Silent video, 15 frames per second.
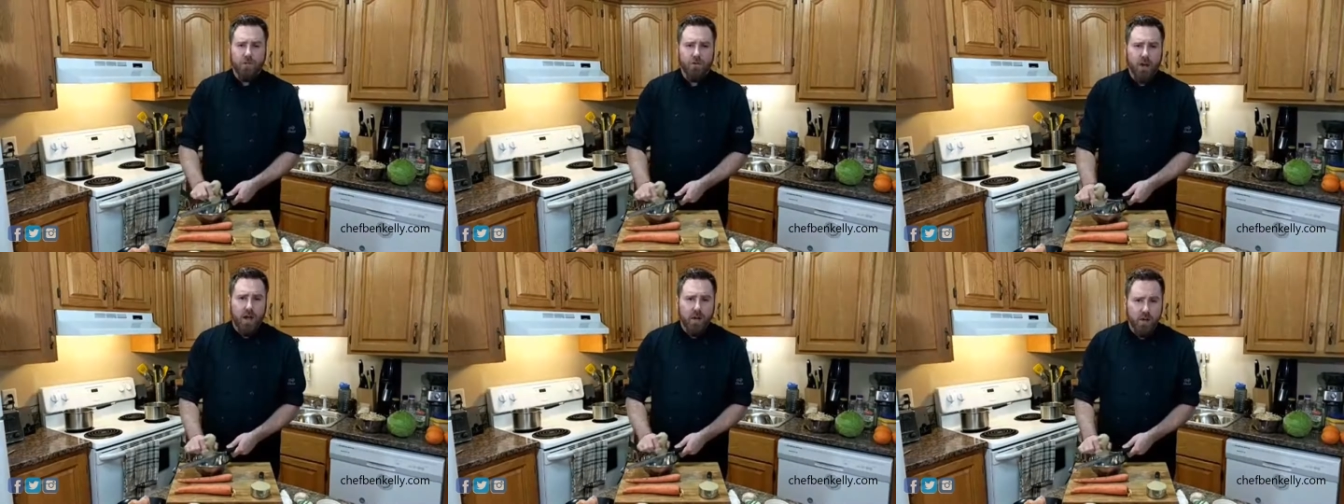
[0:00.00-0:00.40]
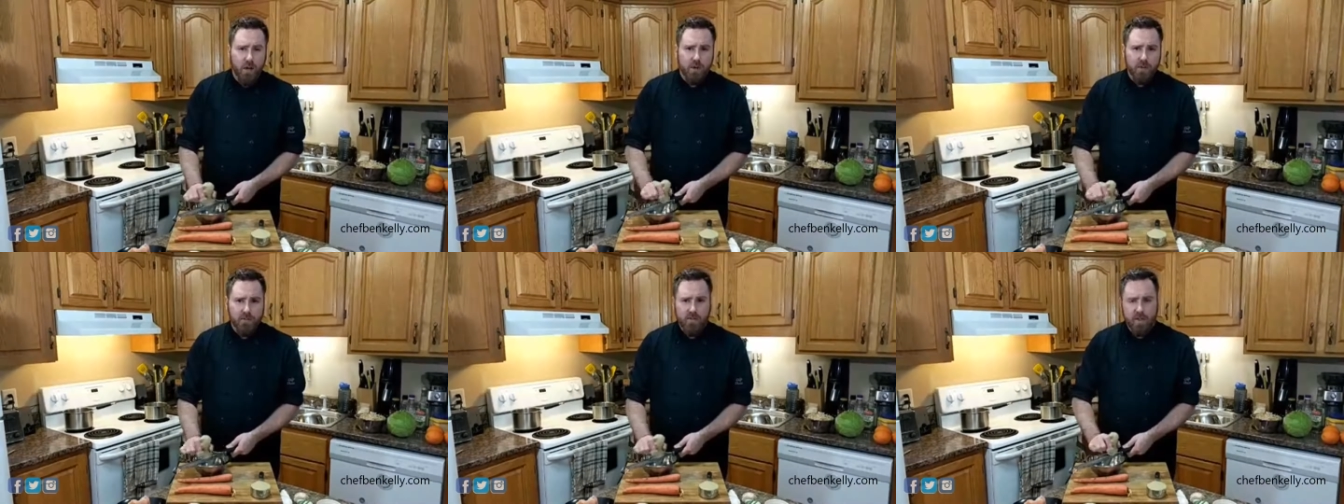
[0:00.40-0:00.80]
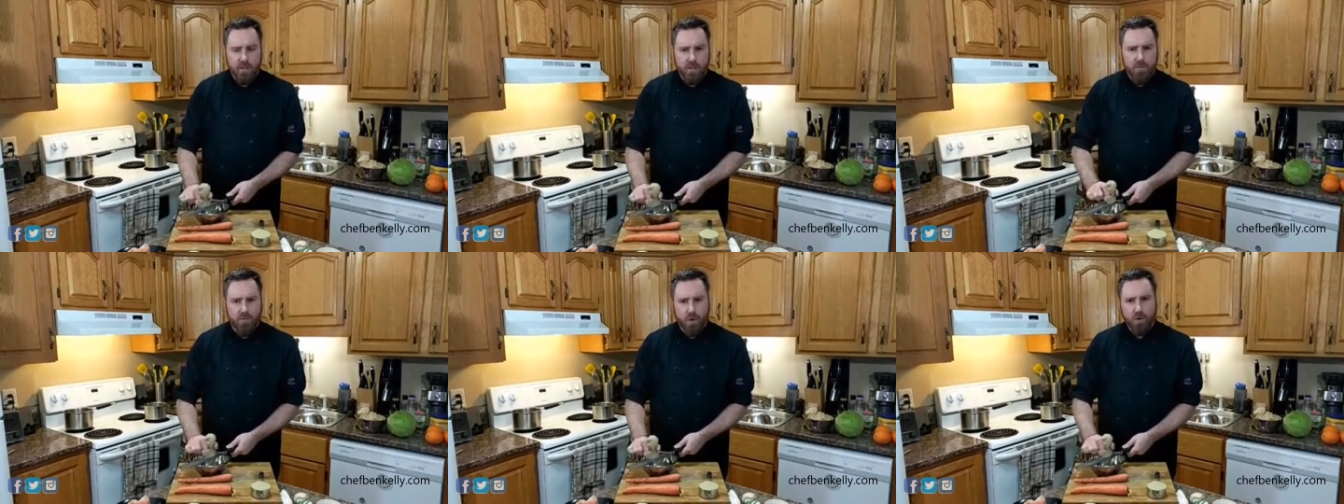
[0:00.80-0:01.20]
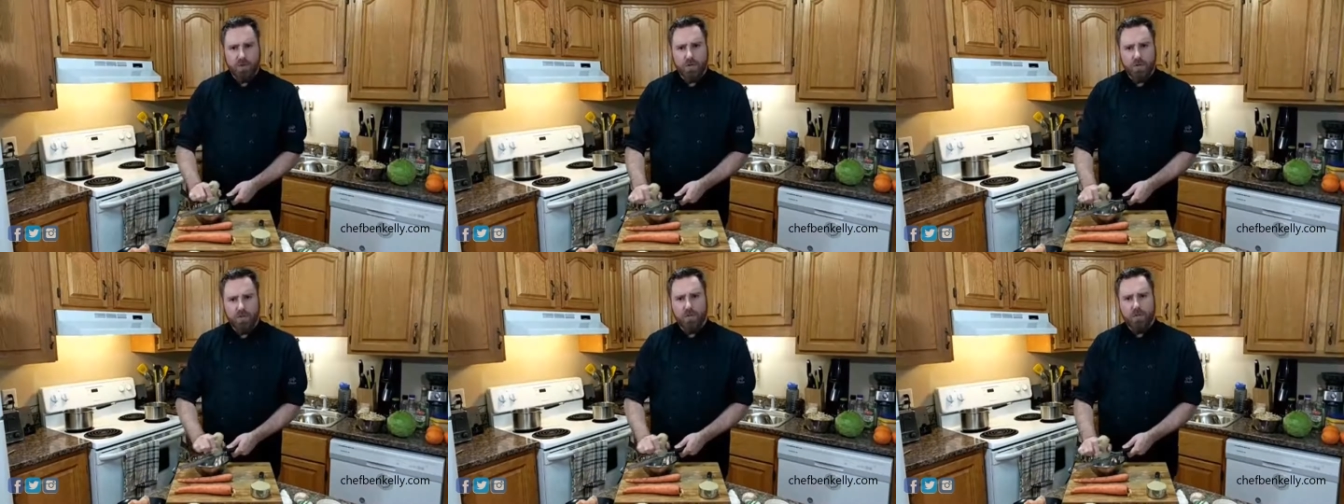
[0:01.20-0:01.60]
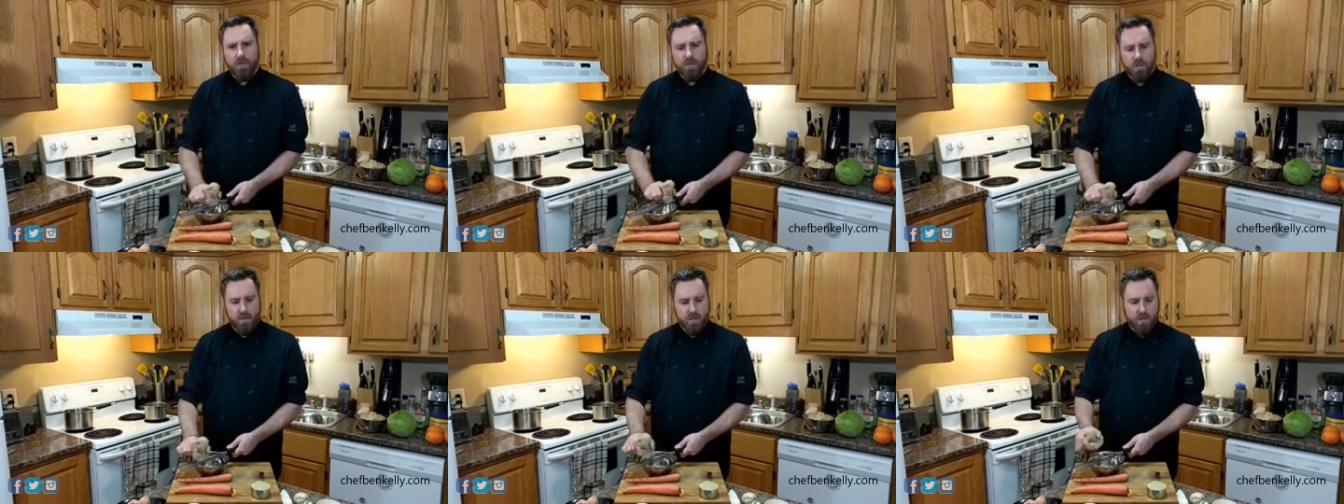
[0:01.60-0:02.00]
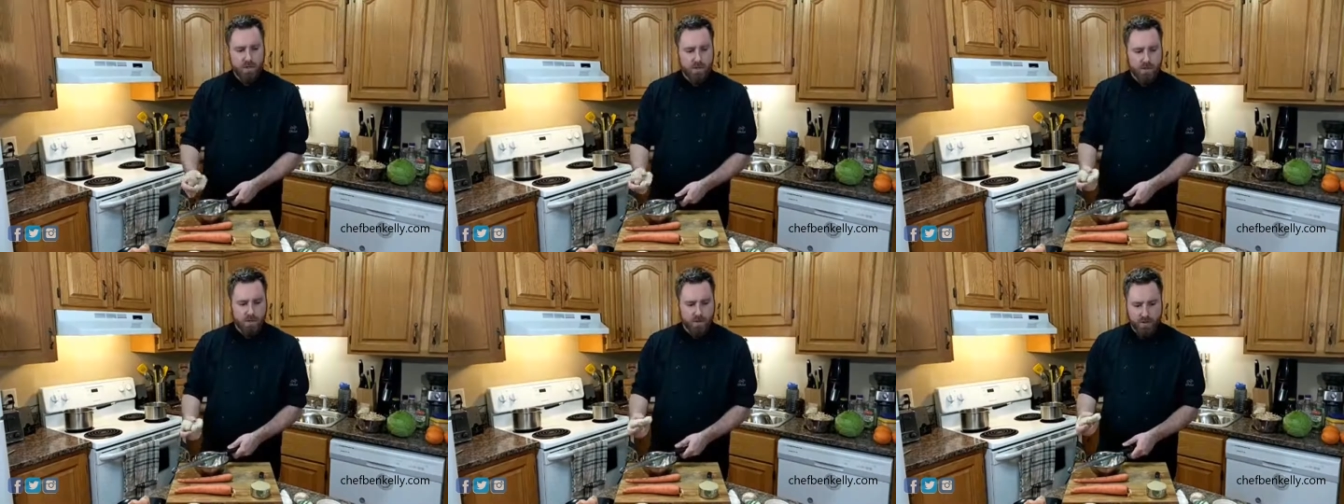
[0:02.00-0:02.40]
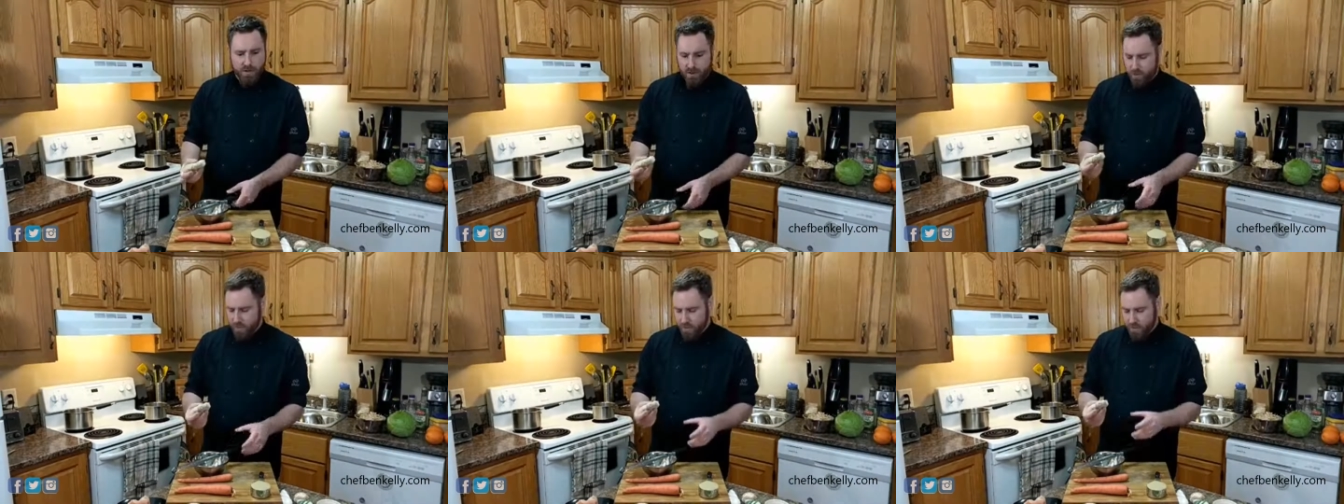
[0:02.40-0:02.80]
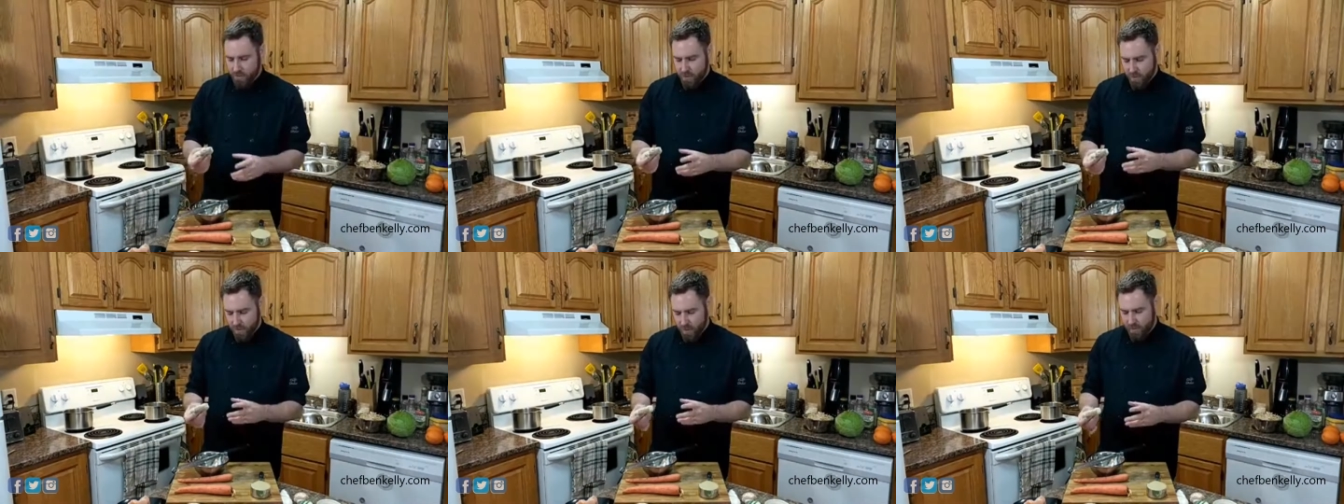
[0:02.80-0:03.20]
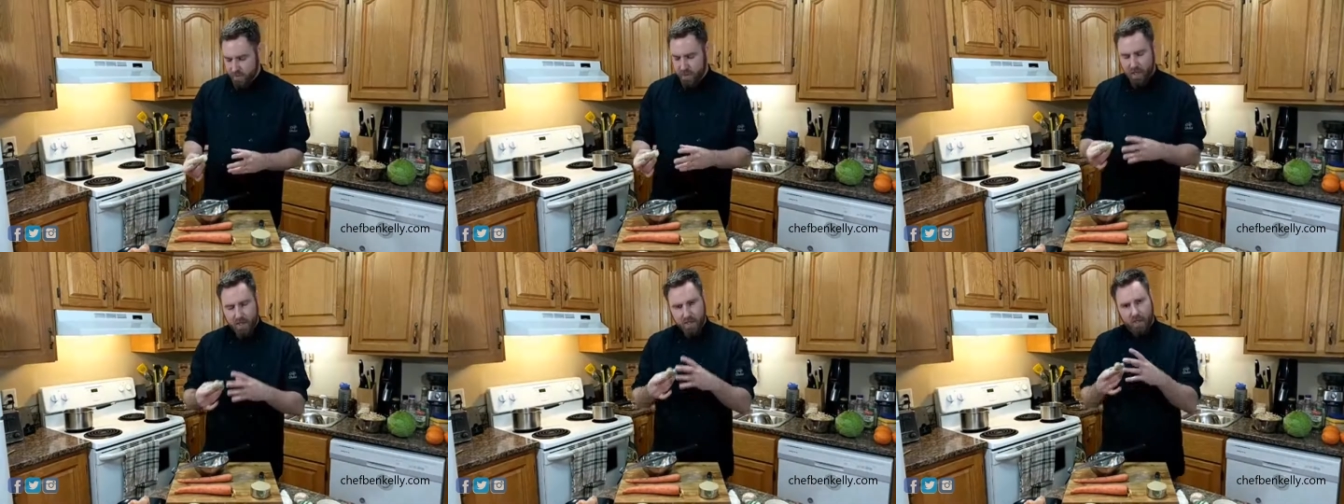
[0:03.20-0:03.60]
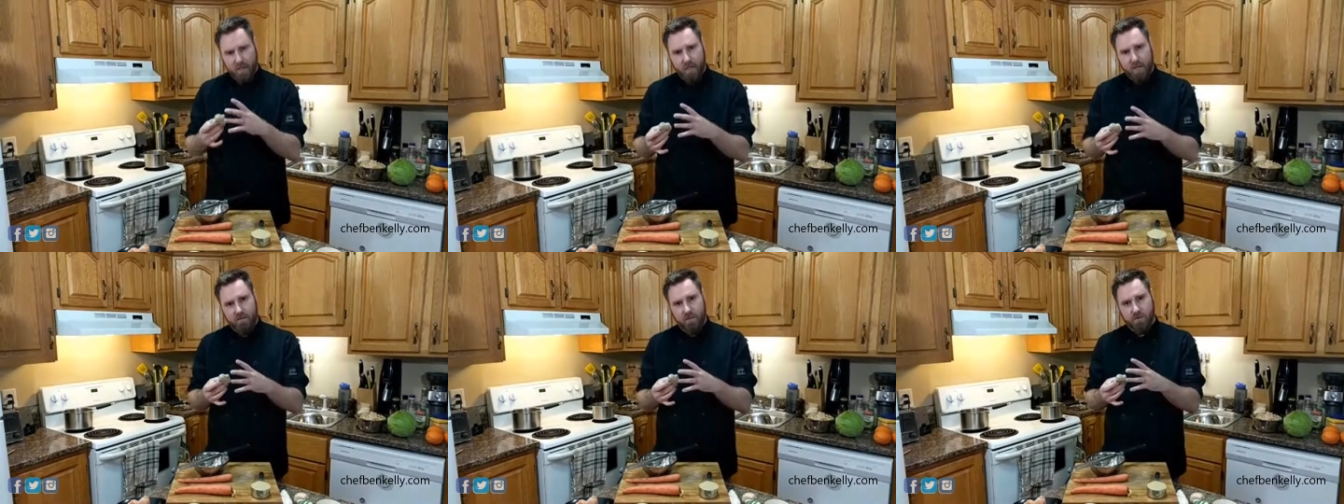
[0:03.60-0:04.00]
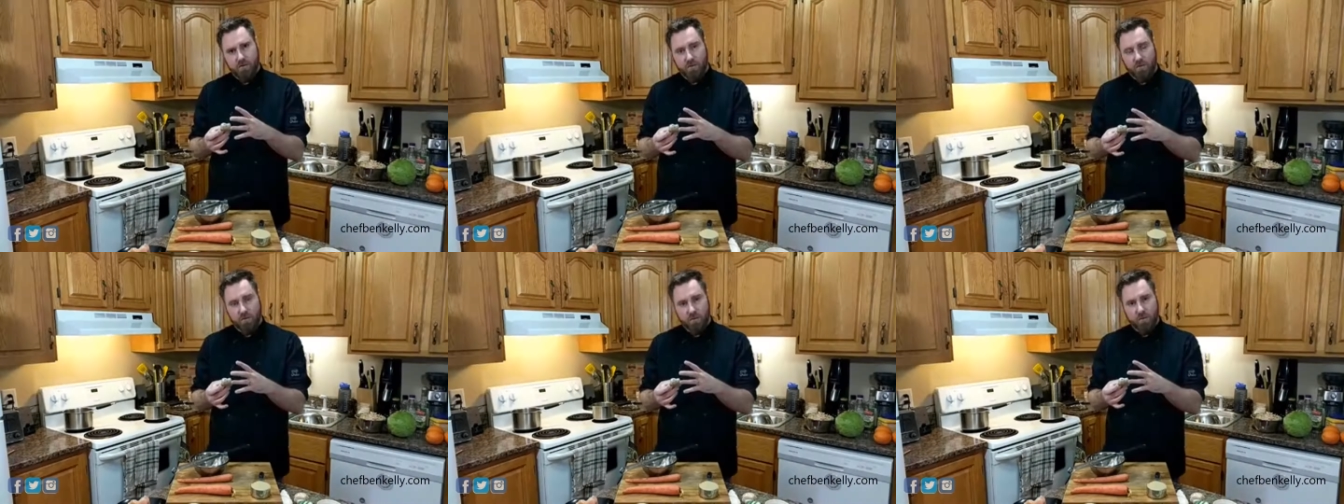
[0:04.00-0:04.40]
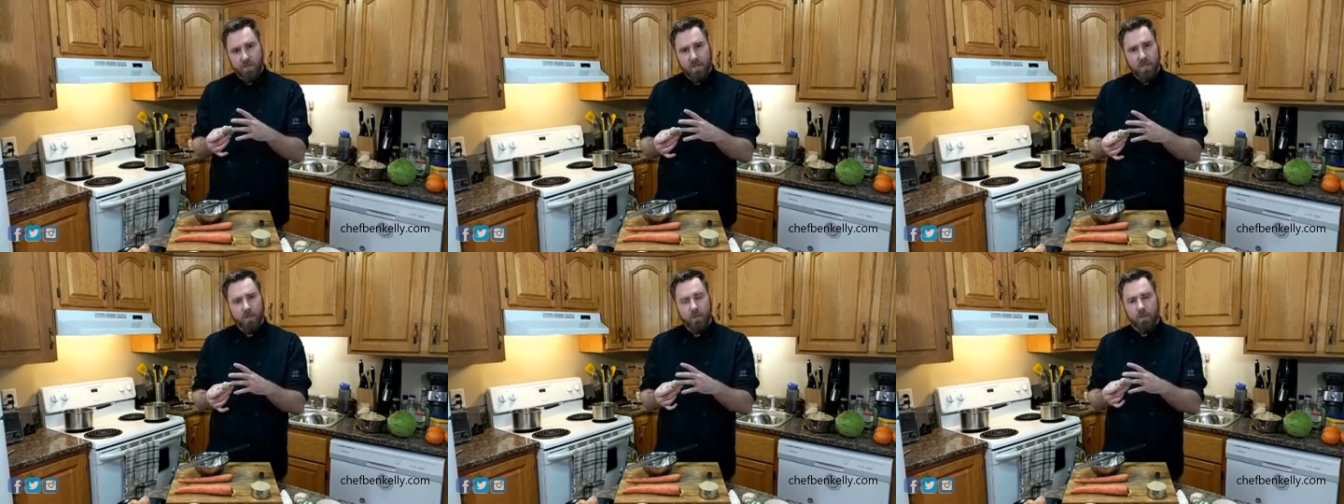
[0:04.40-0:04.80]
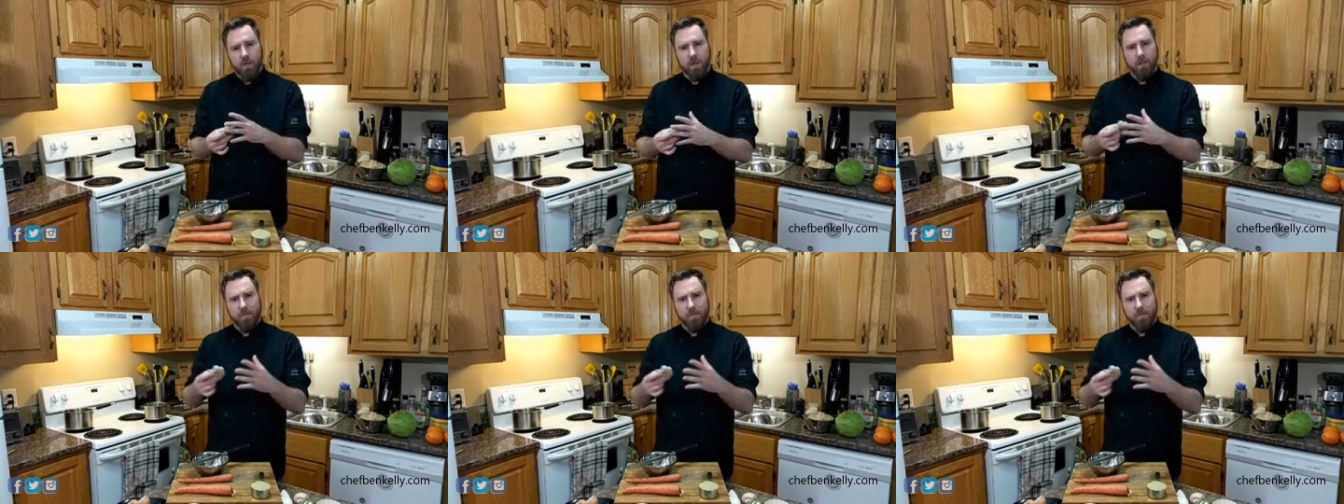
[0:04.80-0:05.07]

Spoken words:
Ginger, I noticed like the grocery stores, they're not selling the individual roots anymore.